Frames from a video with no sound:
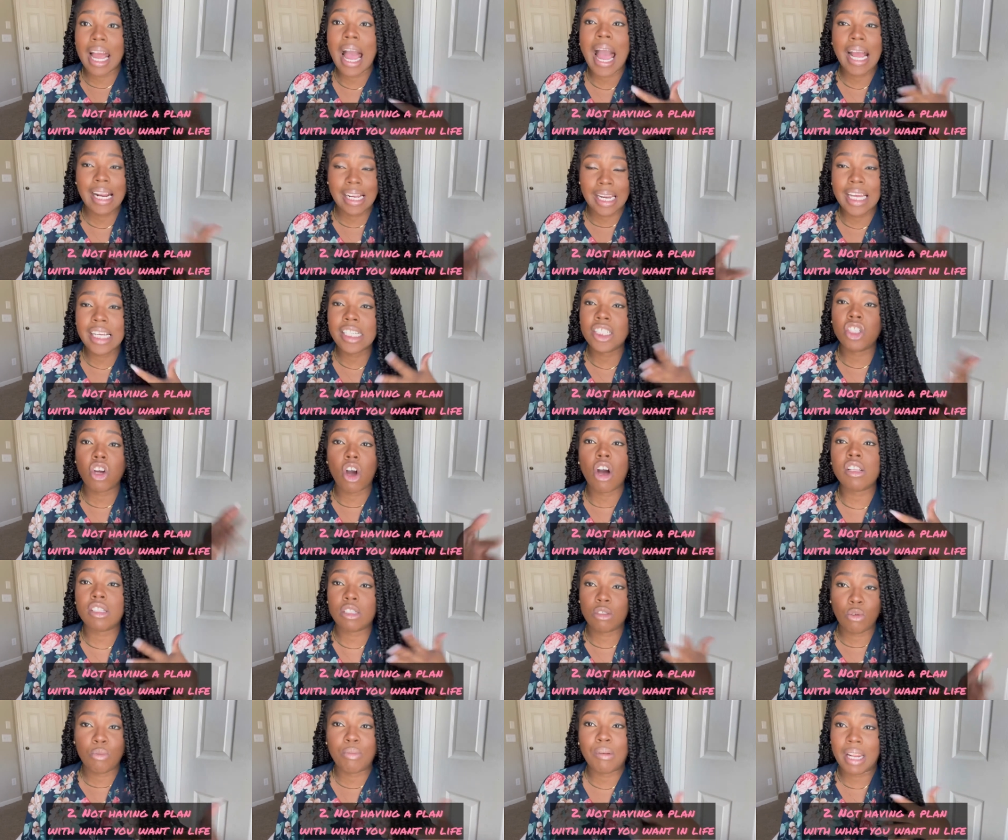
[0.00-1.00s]
I need y'all
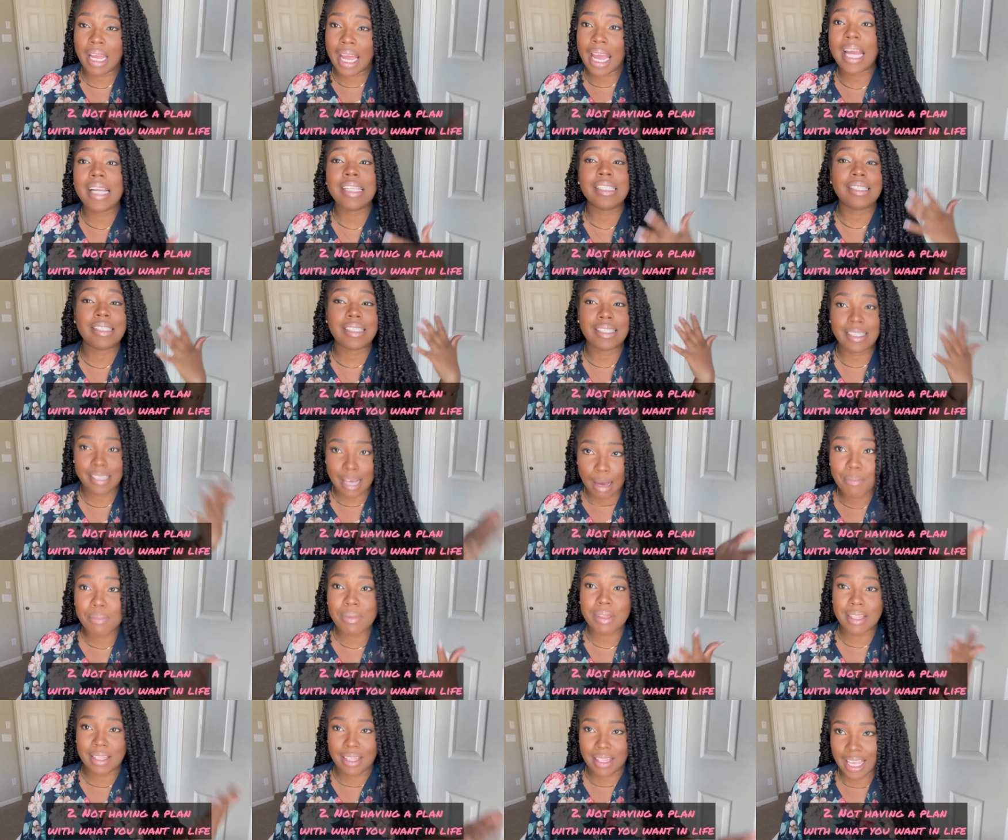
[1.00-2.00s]
to plan
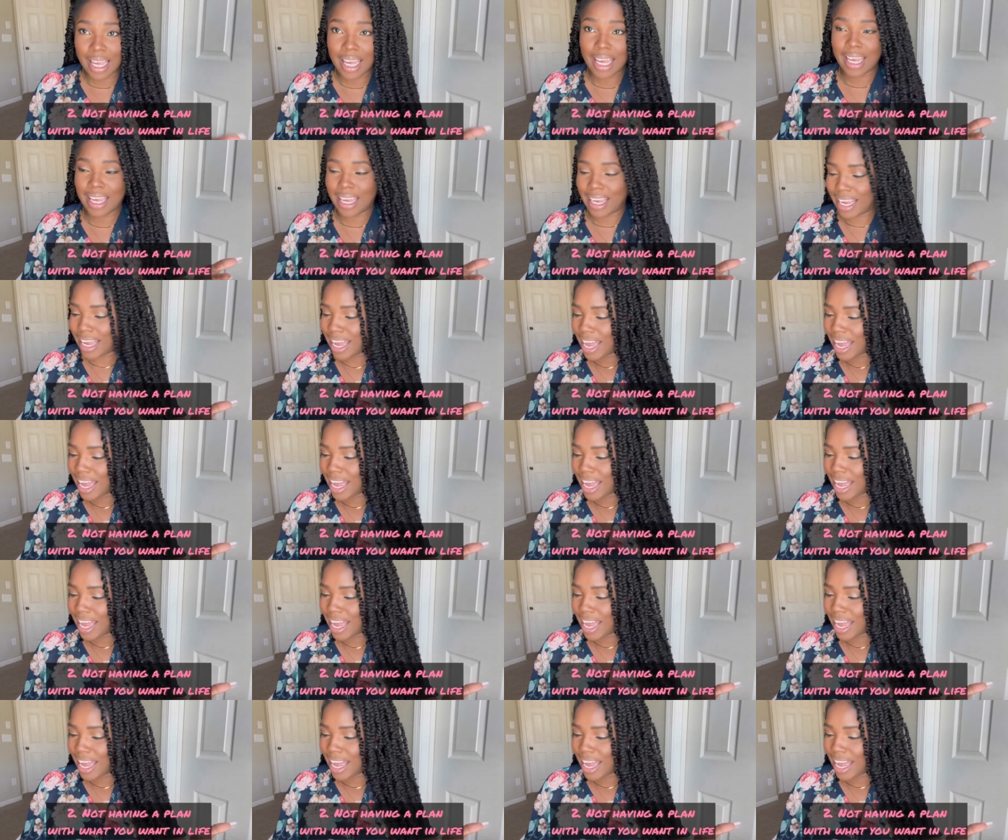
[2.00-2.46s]
something.